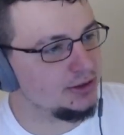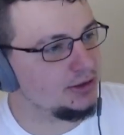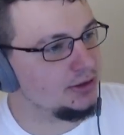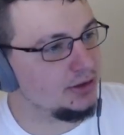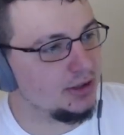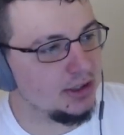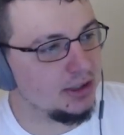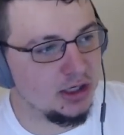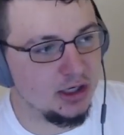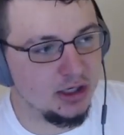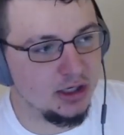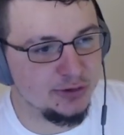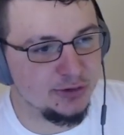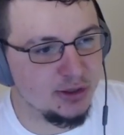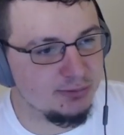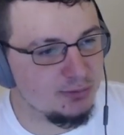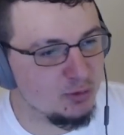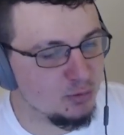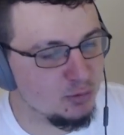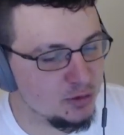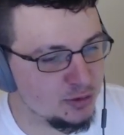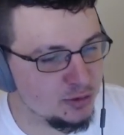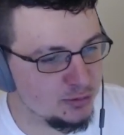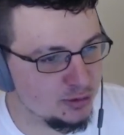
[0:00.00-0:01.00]
Number
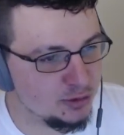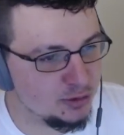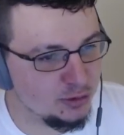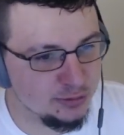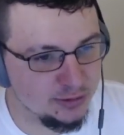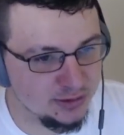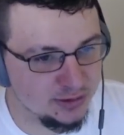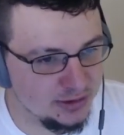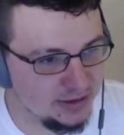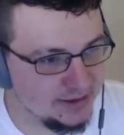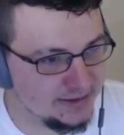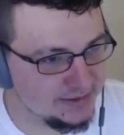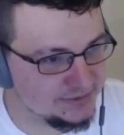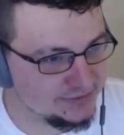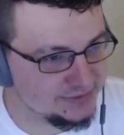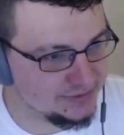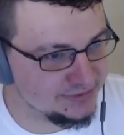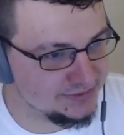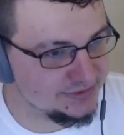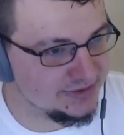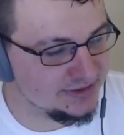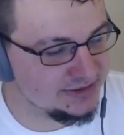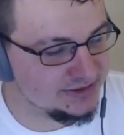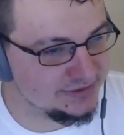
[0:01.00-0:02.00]
one recruiting classes,
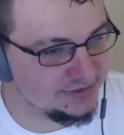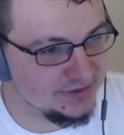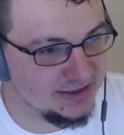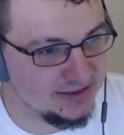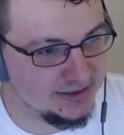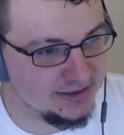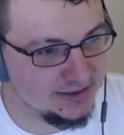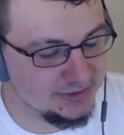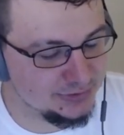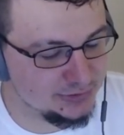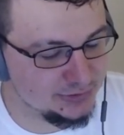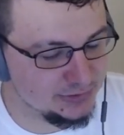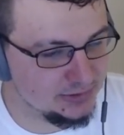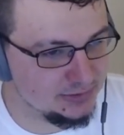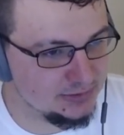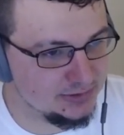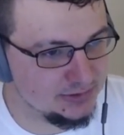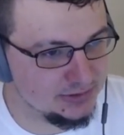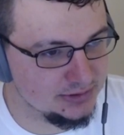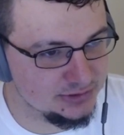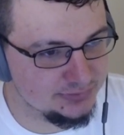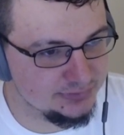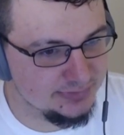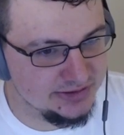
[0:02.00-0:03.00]
things of that nature,
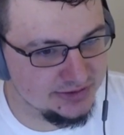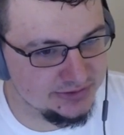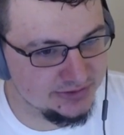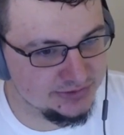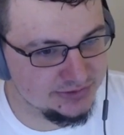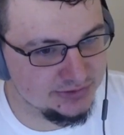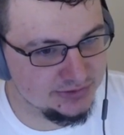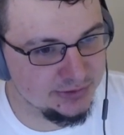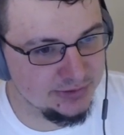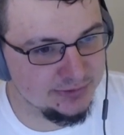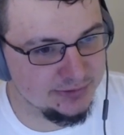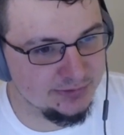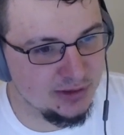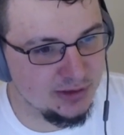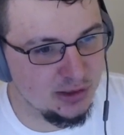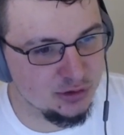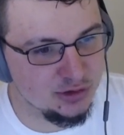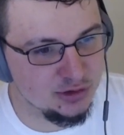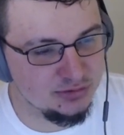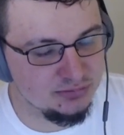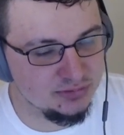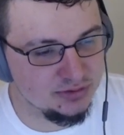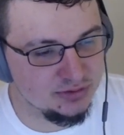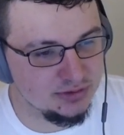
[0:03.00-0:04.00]
speaks to the
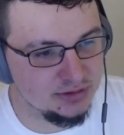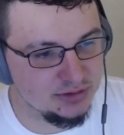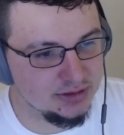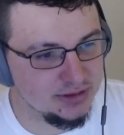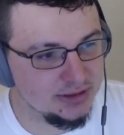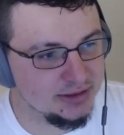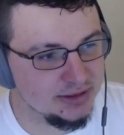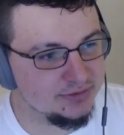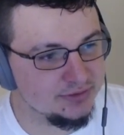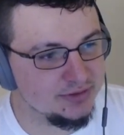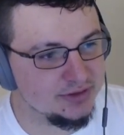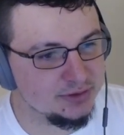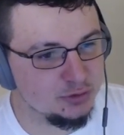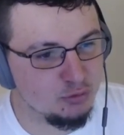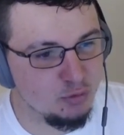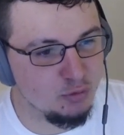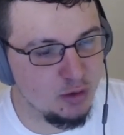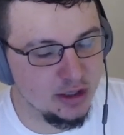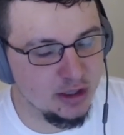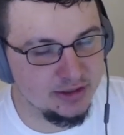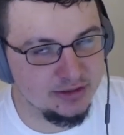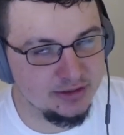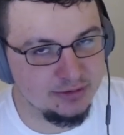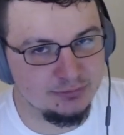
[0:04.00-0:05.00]
volume and the
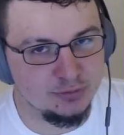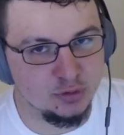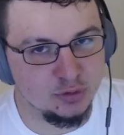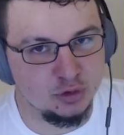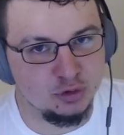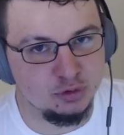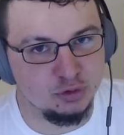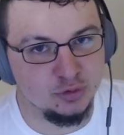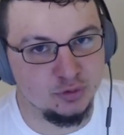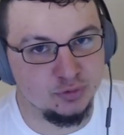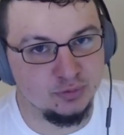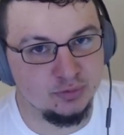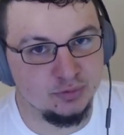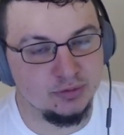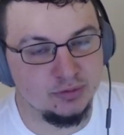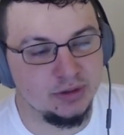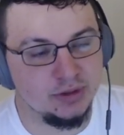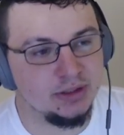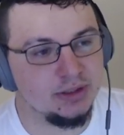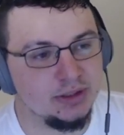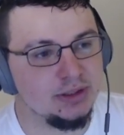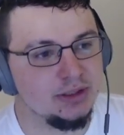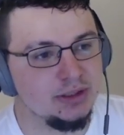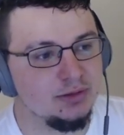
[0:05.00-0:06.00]
quality of recruit
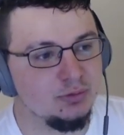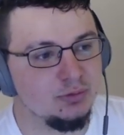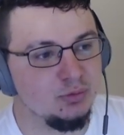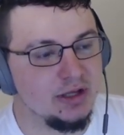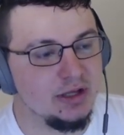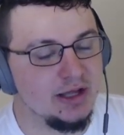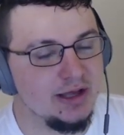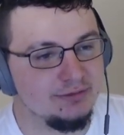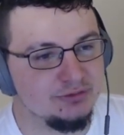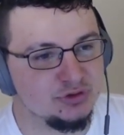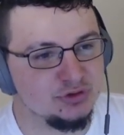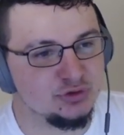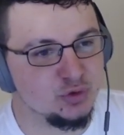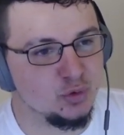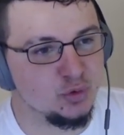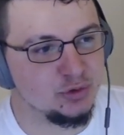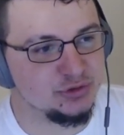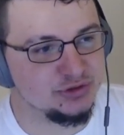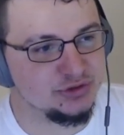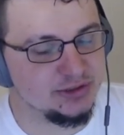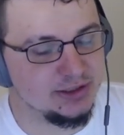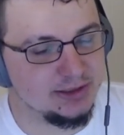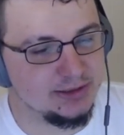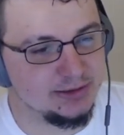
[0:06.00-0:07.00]
we have in
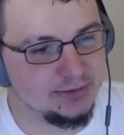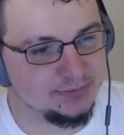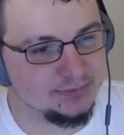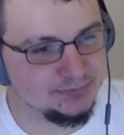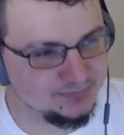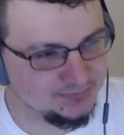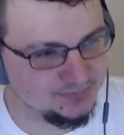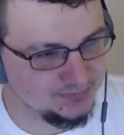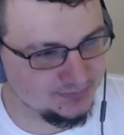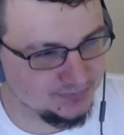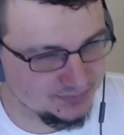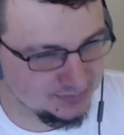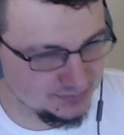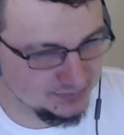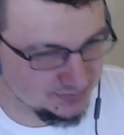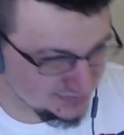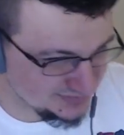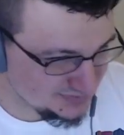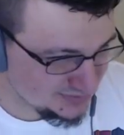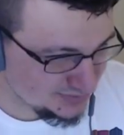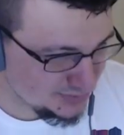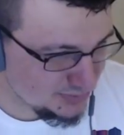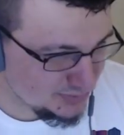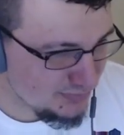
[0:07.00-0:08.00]
Georgia now.
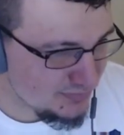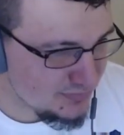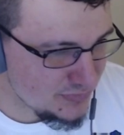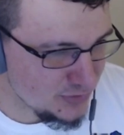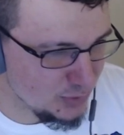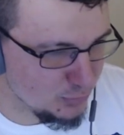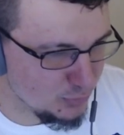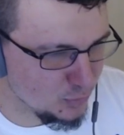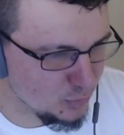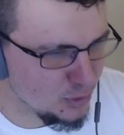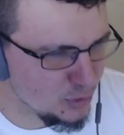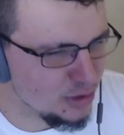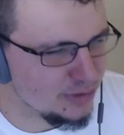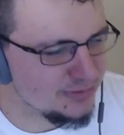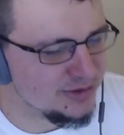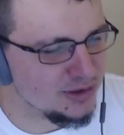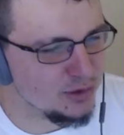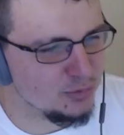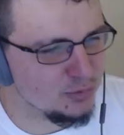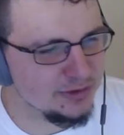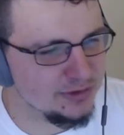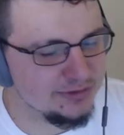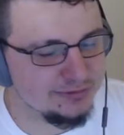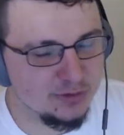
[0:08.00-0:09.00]
We're up there
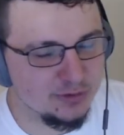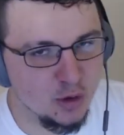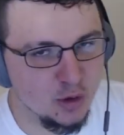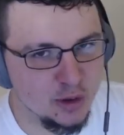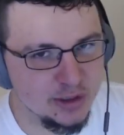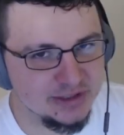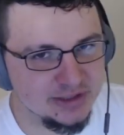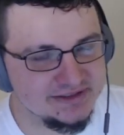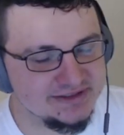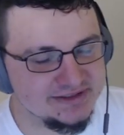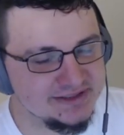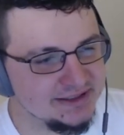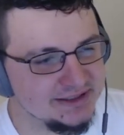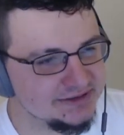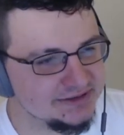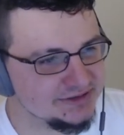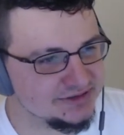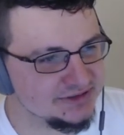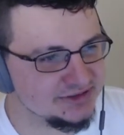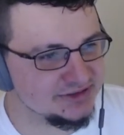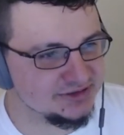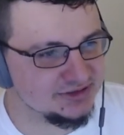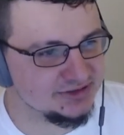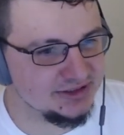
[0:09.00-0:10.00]
with Florida,
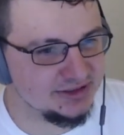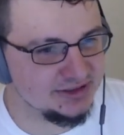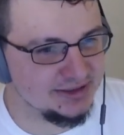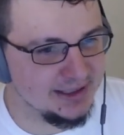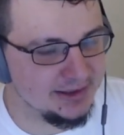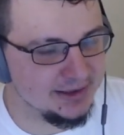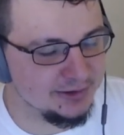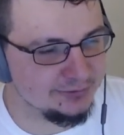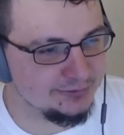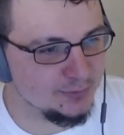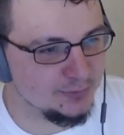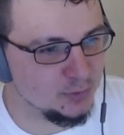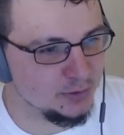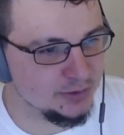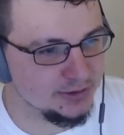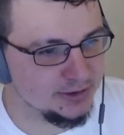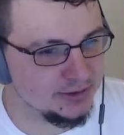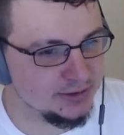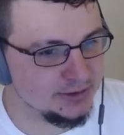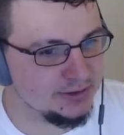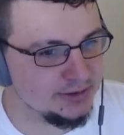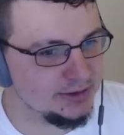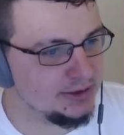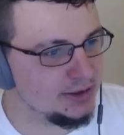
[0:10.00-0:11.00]
Texas, California.
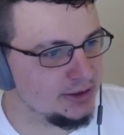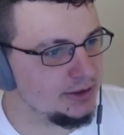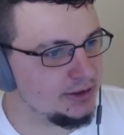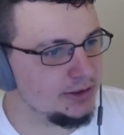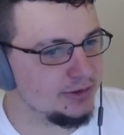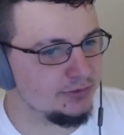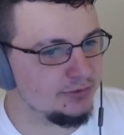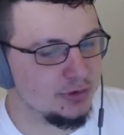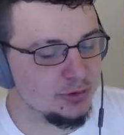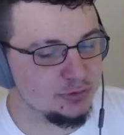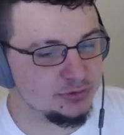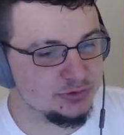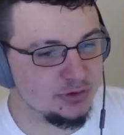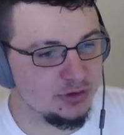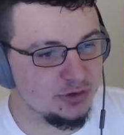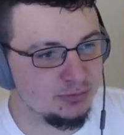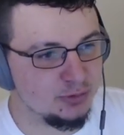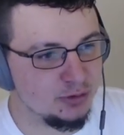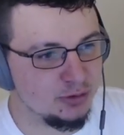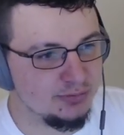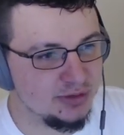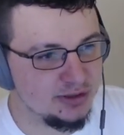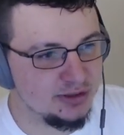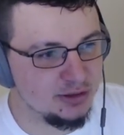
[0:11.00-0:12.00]
Those are the
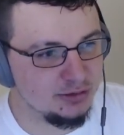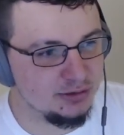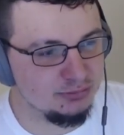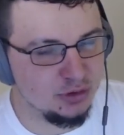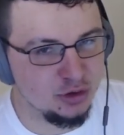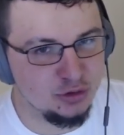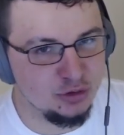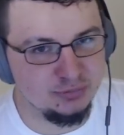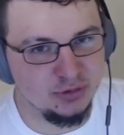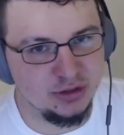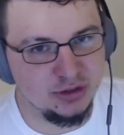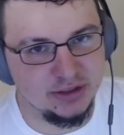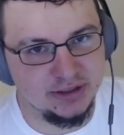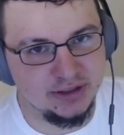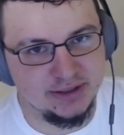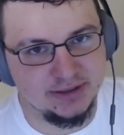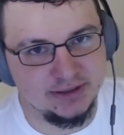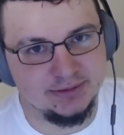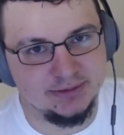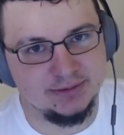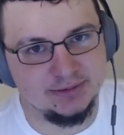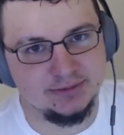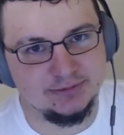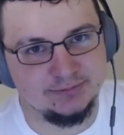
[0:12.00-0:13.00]
premier blue blood
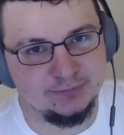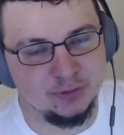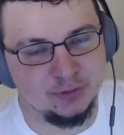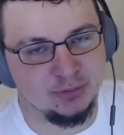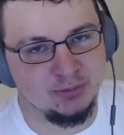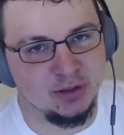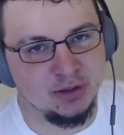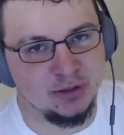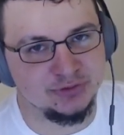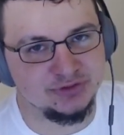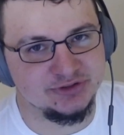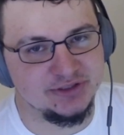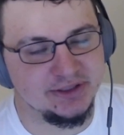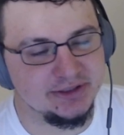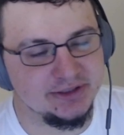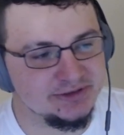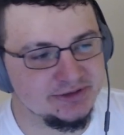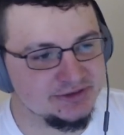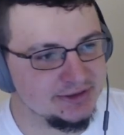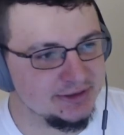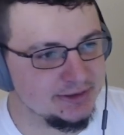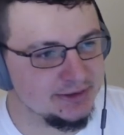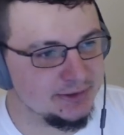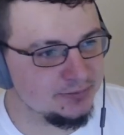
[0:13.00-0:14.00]
football states
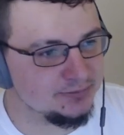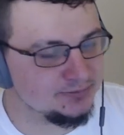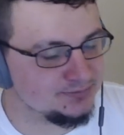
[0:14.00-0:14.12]
now.